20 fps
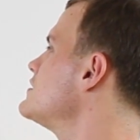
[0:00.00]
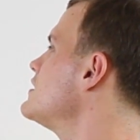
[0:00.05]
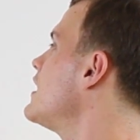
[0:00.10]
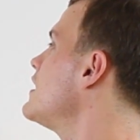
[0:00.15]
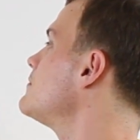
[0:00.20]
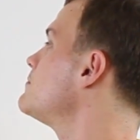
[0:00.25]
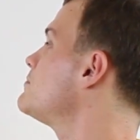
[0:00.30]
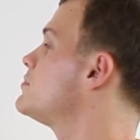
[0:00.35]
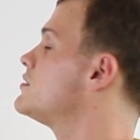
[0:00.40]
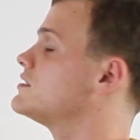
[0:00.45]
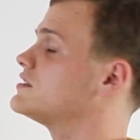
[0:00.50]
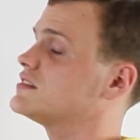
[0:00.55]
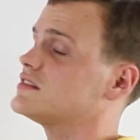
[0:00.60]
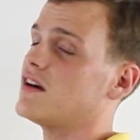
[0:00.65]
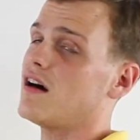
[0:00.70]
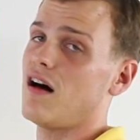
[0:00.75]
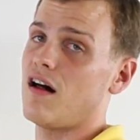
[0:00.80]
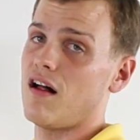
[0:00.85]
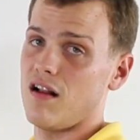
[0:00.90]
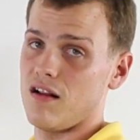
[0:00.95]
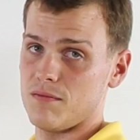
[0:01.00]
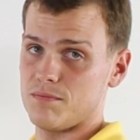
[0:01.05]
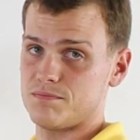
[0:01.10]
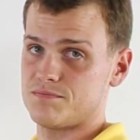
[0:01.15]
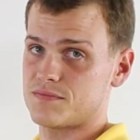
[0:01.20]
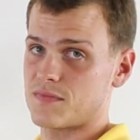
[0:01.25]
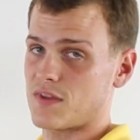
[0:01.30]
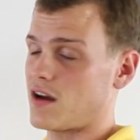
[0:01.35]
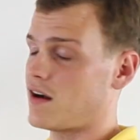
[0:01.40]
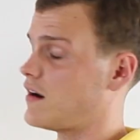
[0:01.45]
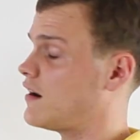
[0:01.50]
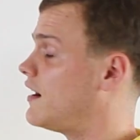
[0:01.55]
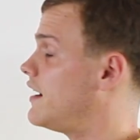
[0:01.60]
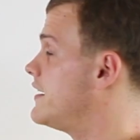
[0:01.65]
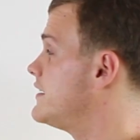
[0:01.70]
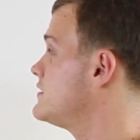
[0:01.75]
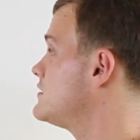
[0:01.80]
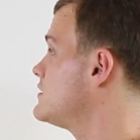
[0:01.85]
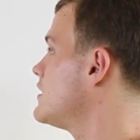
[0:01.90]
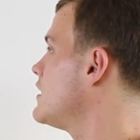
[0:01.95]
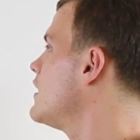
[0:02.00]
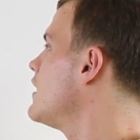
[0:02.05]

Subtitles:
not psalm, all right?